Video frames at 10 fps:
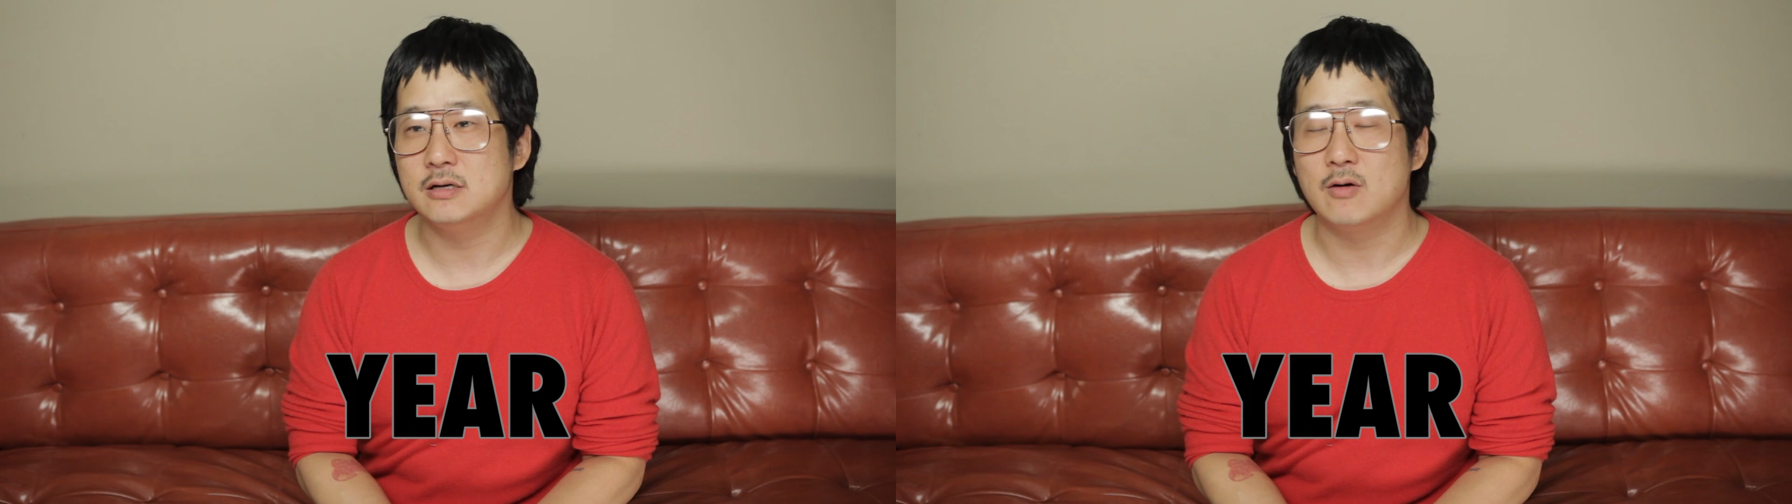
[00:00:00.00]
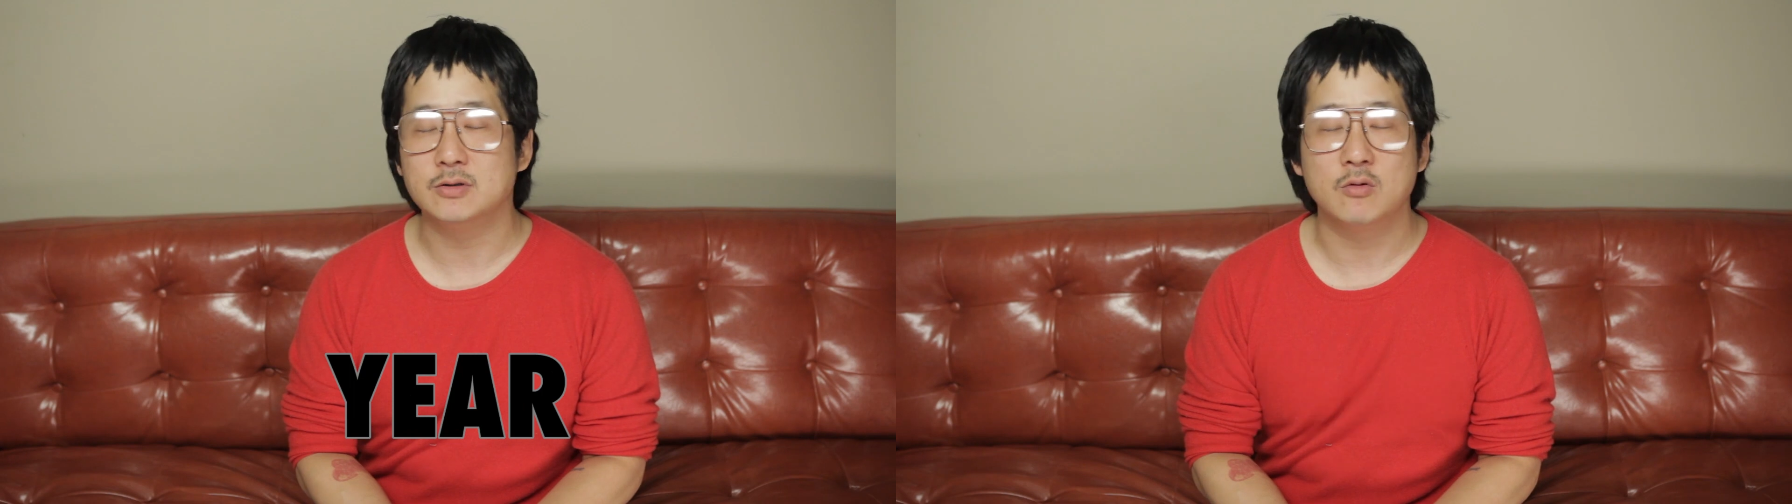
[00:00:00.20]

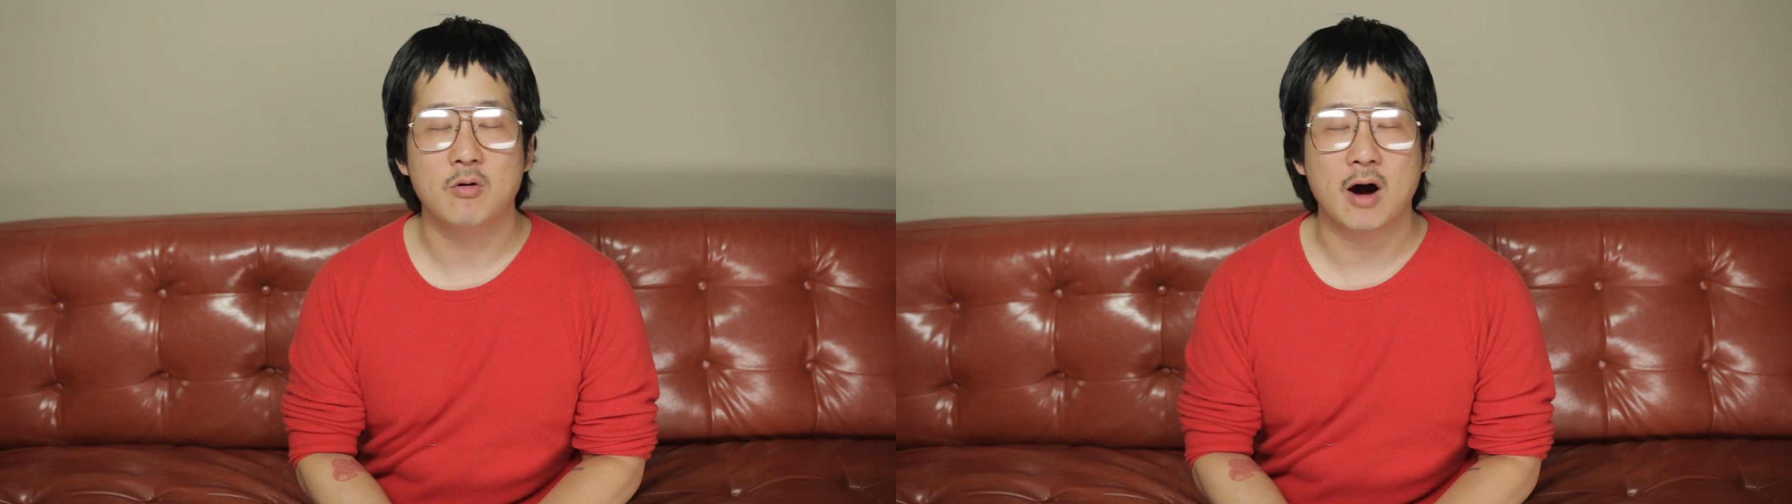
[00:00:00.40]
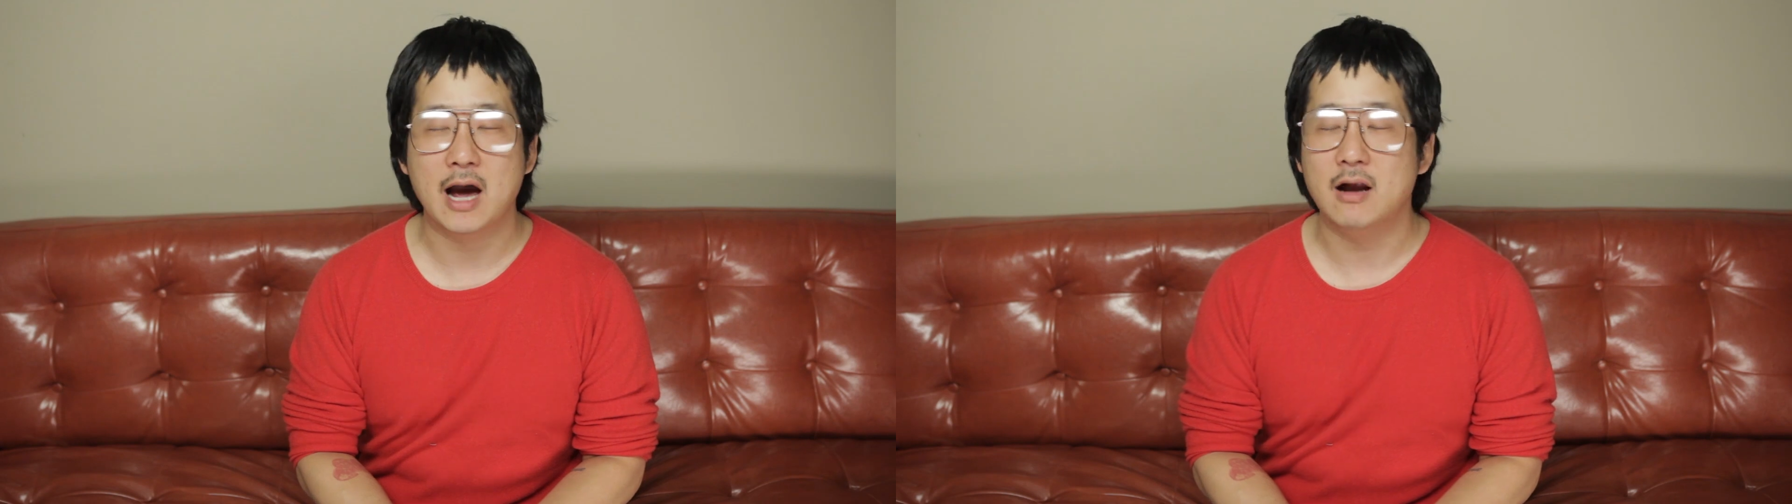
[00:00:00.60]
I was a
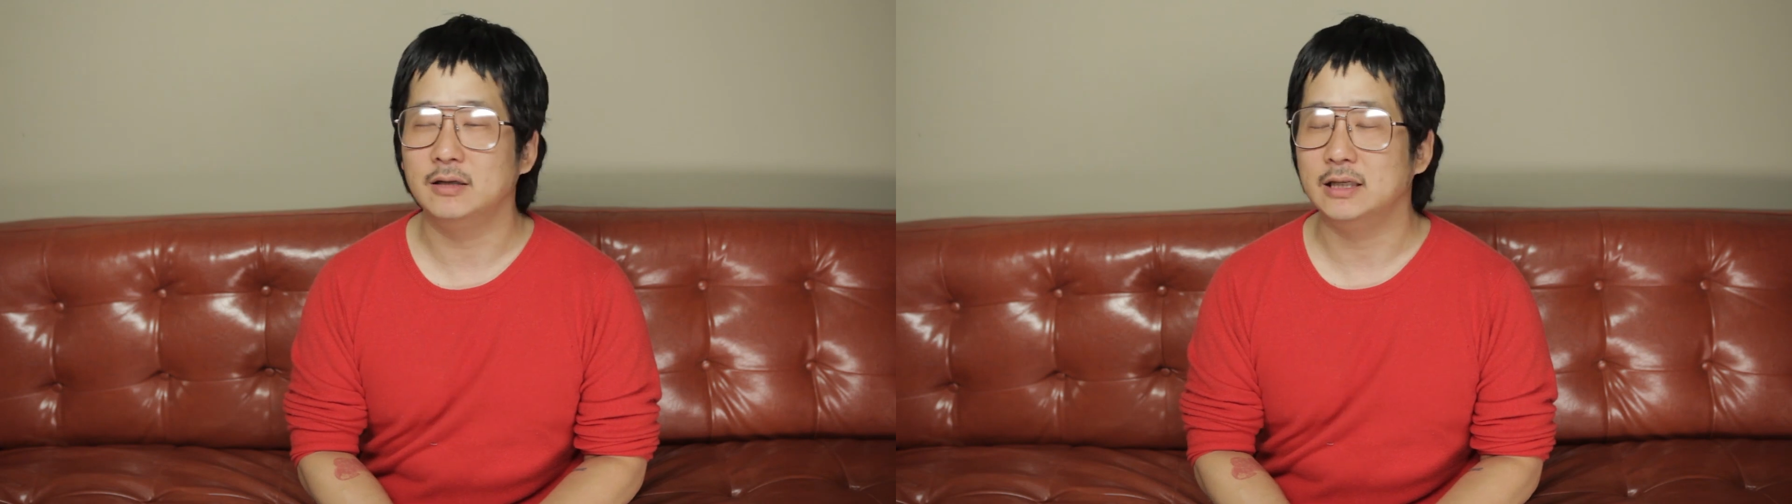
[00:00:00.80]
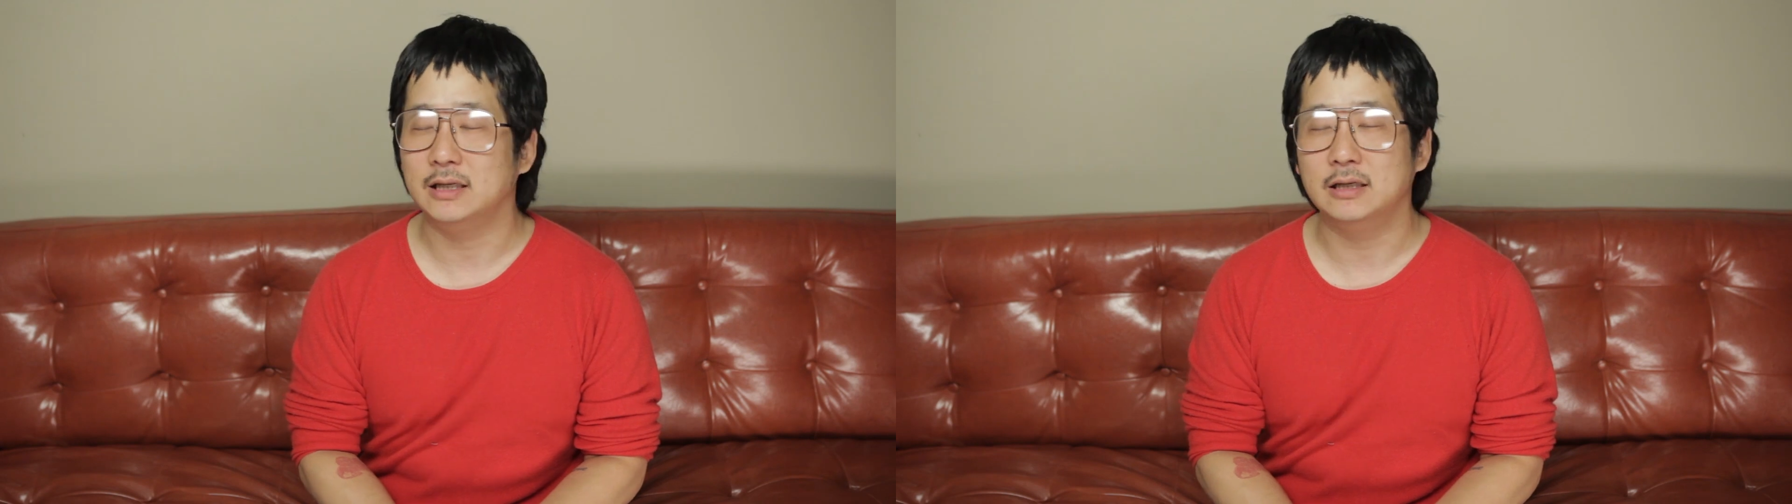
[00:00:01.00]

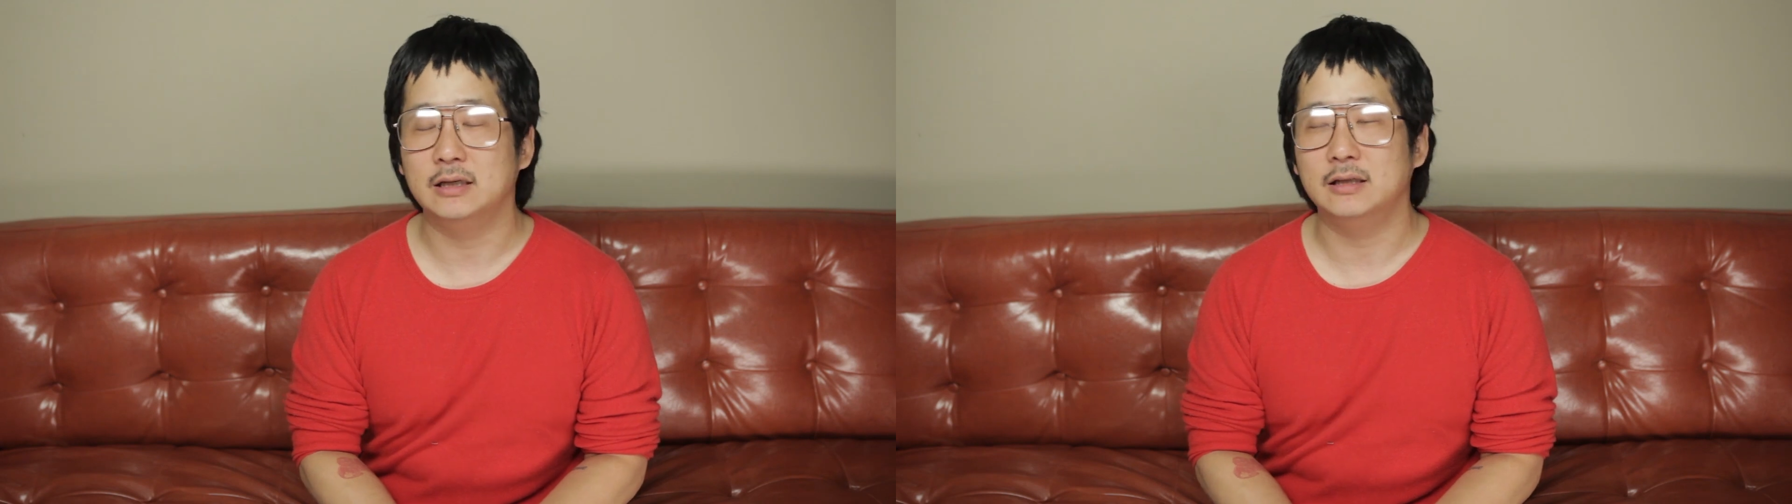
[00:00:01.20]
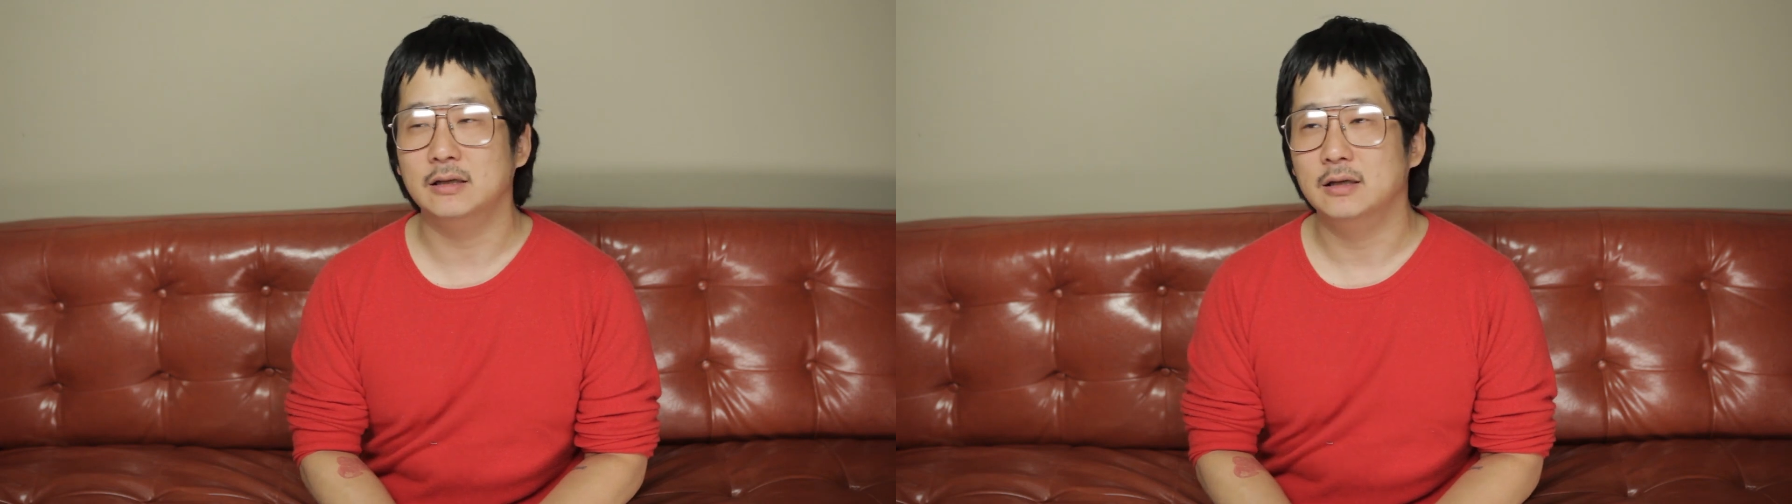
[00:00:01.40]
wild
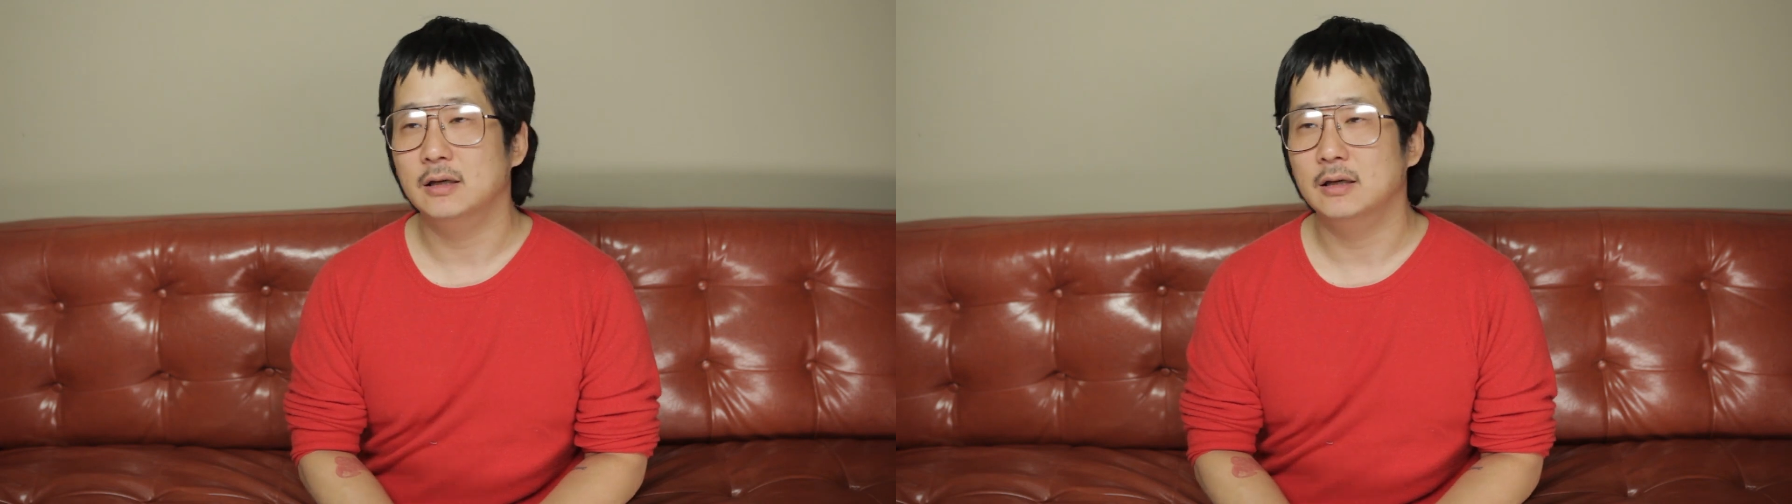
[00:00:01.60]
kid.